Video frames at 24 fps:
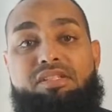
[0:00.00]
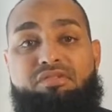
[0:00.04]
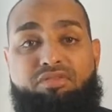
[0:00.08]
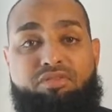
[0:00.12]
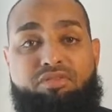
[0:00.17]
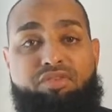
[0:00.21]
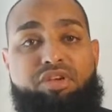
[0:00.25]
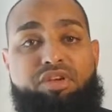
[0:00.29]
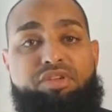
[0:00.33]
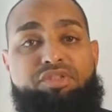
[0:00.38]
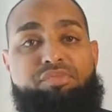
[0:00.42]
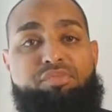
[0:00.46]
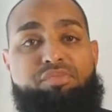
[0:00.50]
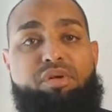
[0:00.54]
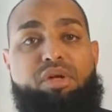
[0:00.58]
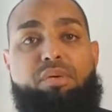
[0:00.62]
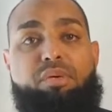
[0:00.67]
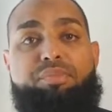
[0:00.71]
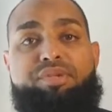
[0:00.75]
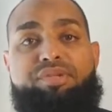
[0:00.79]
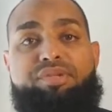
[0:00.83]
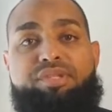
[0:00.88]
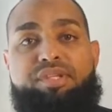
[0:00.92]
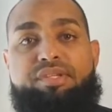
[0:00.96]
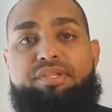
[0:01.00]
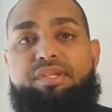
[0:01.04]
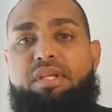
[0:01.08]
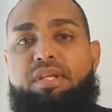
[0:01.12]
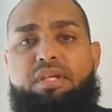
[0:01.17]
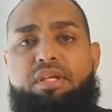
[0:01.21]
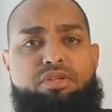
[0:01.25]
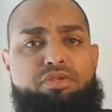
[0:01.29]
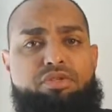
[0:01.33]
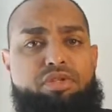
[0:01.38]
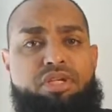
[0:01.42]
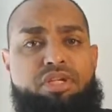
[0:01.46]
false promises.
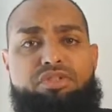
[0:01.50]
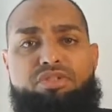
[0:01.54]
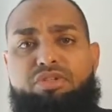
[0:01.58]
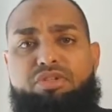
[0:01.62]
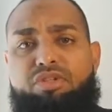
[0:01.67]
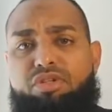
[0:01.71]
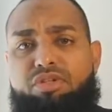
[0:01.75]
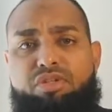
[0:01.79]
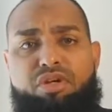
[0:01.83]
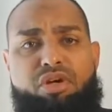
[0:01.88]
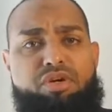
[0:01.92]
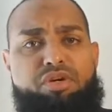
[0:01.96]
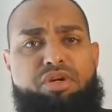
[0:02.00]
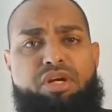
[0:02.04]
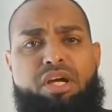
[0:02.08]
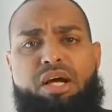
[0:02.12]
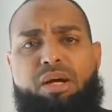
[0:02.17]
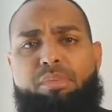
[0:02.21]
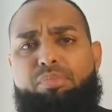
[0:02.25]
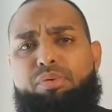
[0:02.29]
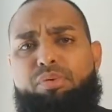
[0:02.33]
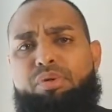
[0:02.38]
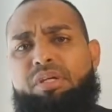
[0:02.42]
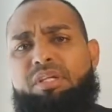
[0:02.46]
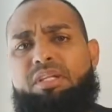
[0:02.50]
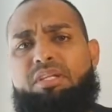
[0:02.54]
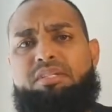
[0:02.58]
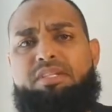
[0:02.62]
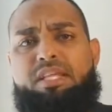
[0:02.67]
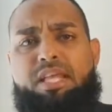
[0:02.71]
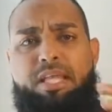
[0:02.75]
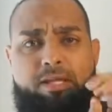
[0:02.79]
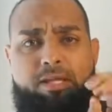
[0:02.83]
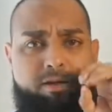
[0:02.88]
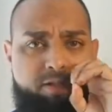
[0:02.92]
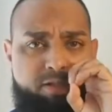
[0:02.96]
Dress your daughter up. We're going to
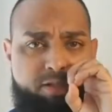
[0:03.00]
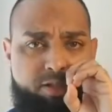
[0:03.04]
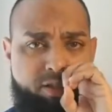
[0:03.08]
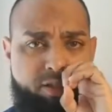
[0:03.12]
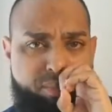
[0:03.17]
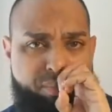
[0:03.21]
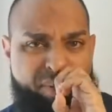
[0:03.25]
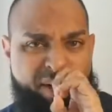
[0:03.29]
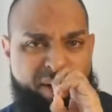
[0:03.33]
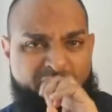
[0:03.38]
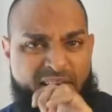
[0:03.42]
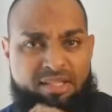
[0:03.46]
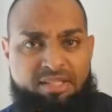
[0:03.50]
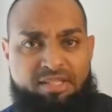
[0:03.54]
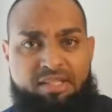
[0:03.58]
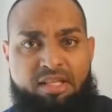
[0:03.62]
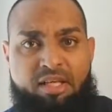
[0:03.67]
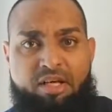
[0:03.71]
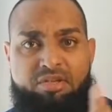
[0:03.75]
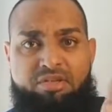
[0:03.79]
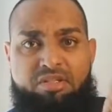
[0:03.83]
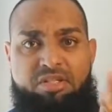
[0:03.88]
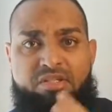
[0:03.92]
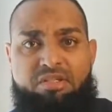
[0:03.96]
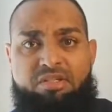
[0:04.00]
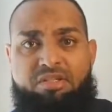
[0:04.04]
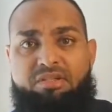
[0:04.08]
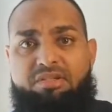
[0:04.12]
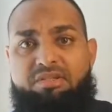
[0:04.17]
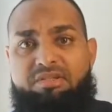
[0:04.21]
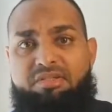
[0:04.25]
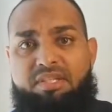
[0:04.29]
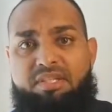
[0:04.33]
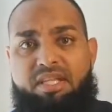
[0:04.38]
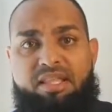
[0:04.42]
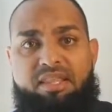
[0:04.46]
take her to your parents' house and she'll
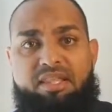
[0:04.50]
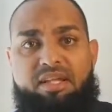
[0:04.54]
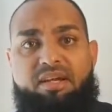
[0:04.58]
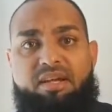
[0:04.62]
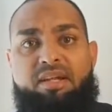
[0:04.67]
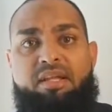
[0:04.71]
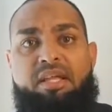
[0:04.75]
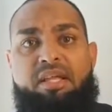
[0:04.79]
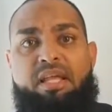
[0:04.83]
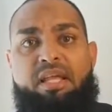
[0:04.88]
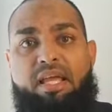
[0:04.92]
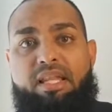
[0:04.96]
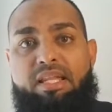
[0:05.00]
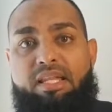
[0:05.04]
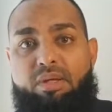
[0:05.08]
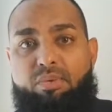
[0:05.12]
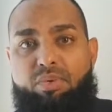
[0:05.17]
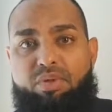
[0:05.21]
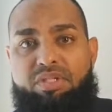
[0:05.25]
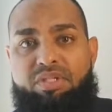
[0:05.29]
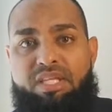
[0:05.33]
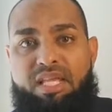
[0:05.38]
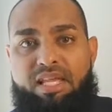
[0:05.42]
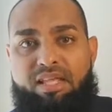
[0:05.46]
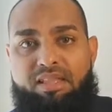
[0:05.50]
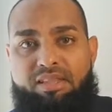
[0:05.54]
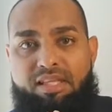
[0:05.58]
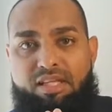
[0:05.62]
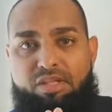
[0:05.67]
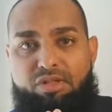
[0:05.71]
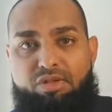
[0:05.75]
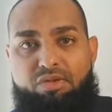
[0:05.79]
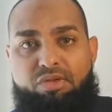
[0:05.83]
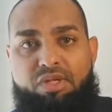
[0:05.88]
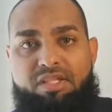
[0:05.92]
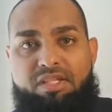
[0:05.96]
stay there. And he would take
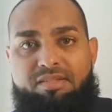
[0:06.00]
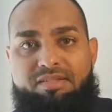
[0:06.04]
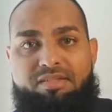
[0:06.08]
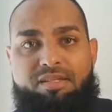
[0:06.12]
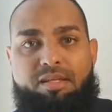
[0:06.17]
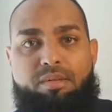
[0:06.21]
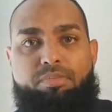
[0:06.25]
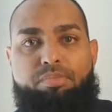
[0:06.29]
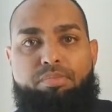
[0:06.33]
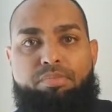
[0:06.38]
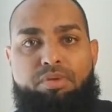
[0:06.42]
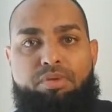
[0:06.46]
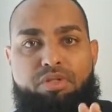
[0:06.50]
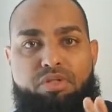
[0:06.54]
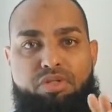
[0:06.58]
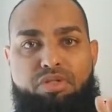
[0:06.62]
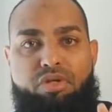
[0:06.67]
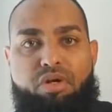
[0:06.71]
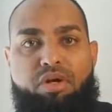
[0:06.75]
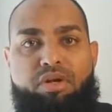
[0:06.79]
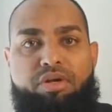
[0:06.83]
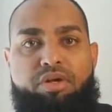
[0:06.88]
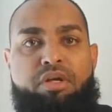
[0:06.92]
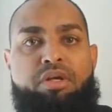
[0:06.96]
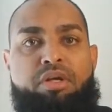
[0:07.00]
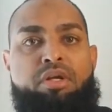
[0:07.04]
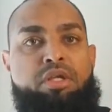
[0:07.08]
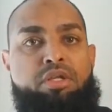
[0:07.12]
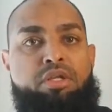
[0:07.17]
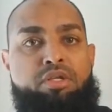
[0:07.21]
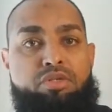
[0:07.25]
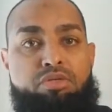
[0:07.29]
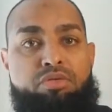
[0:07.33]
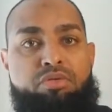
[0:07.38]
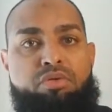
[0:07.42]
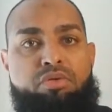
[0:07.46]
that dressed up daughter
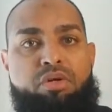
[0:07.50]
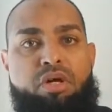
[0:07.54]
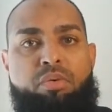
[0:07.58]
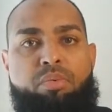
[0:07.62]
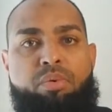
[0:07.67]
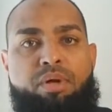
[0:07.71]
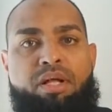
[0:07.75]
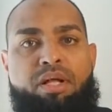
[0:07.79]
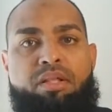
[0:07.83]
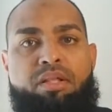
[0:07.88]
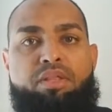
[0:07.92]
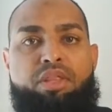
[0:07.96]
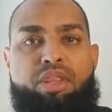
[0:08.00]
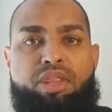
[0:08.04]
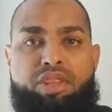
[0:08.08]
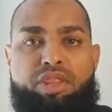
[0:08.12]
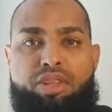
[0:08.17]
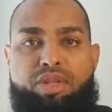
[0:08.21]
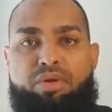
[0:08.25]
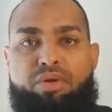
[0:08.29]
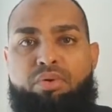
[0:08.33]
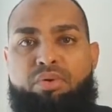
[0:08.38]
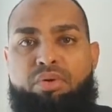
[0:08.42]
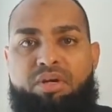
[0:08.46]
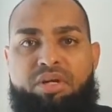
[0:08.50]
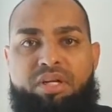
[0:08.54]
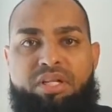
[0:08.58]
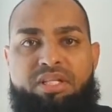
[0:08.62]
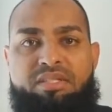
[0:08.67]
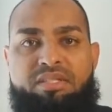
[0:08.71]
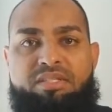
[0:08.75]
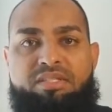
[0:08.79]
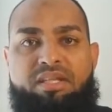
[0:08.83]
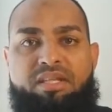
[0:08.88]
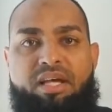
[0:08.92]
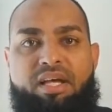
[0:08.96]
to a well, throw her
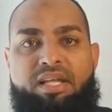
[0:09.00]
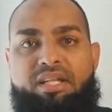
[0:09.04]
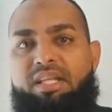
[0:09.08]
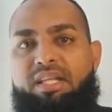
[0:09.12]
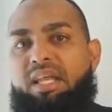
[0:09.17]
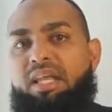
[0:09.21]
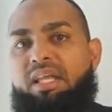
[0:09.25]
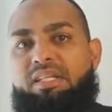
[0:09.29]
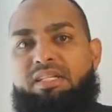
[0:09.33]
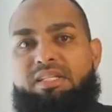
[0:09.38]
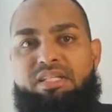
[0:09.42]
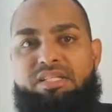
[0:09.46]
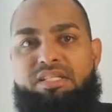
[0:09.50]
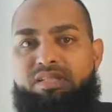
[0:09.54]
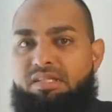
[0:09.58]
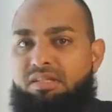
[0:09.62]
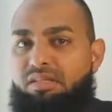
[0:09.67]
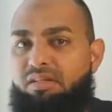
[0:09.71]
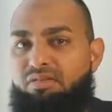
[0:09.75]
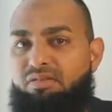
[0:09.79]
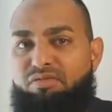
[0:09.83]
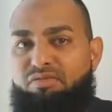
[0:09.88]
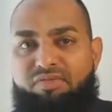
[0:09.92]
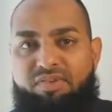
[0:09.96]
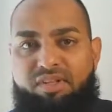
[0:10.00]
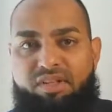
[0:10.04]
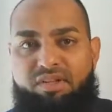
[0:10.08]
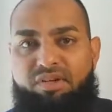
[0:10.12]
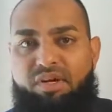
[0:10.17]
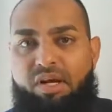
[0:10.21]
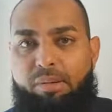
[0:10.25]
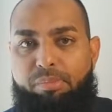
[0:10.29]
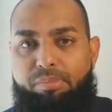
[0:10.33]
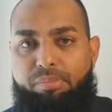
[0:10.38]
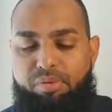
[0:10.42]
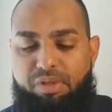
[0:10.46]
inside, and just fill her
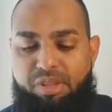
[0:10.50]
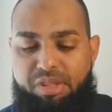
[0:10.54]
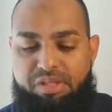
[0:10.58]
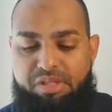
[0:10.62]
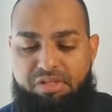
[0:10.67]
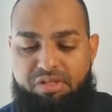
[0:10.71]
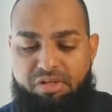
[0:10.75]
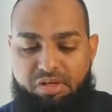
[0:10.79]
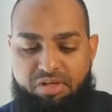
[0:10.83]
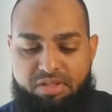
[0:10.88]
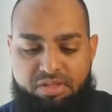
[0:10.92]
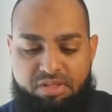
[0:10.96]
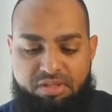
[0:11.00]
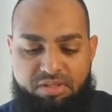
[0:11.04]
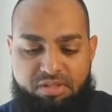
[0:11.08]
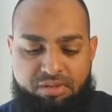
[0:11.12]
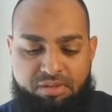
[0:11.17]
up with dirt.